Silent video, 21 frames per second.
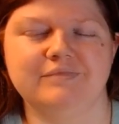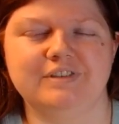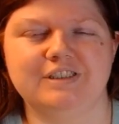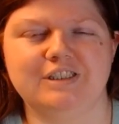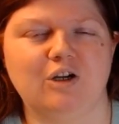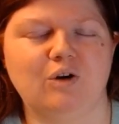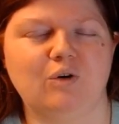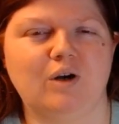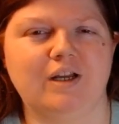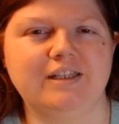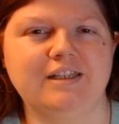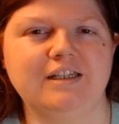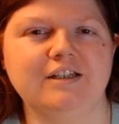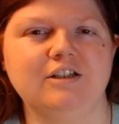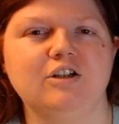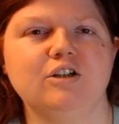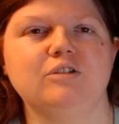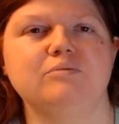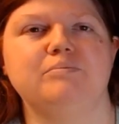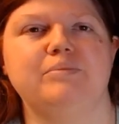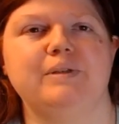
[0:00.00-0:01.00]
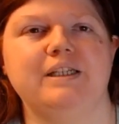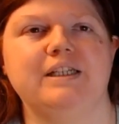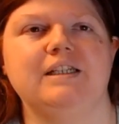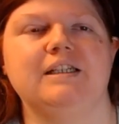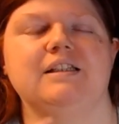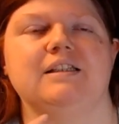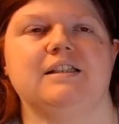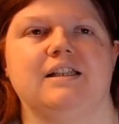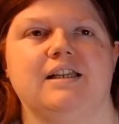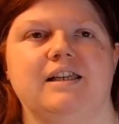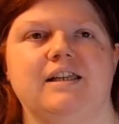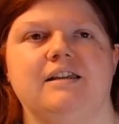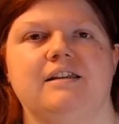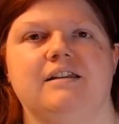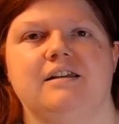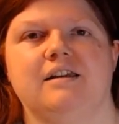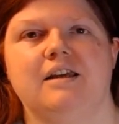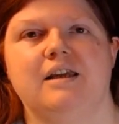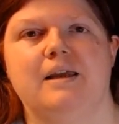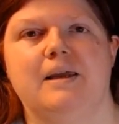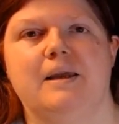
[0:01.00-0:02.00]
so I think her being
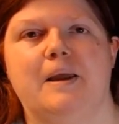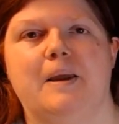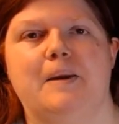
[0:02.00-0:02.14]
like